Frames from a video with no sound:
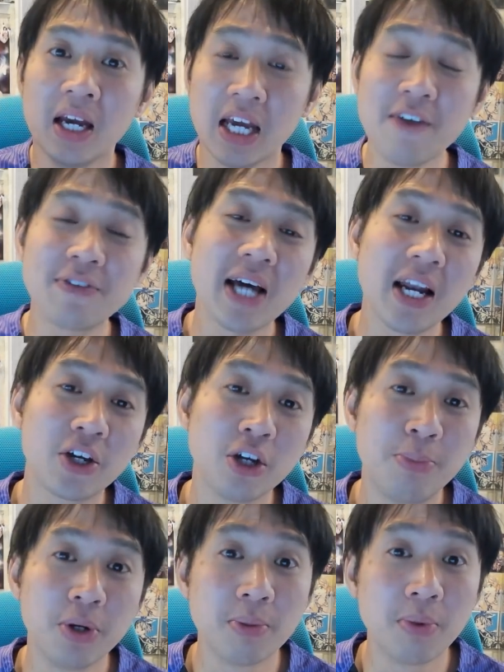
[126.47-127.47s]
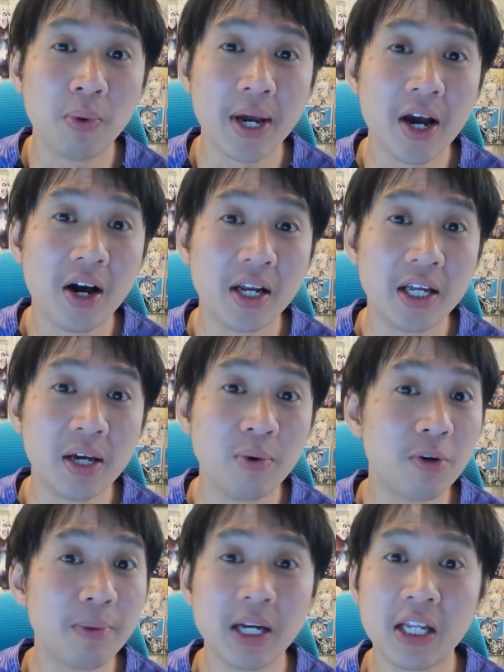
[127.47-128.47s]
If Salah could have put them away early, it
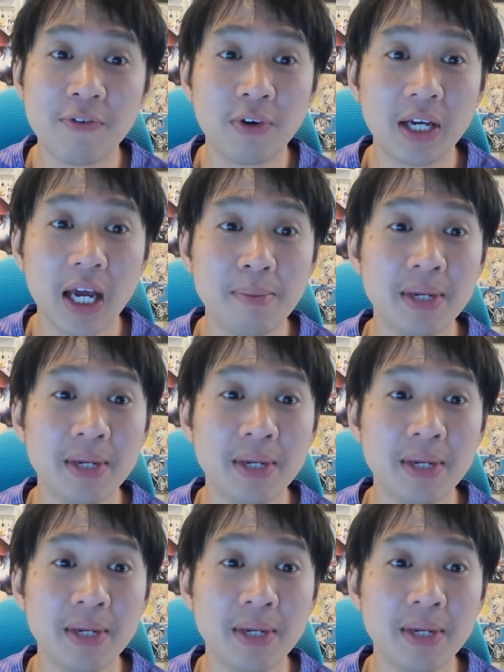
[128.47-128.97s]
would have been a different game.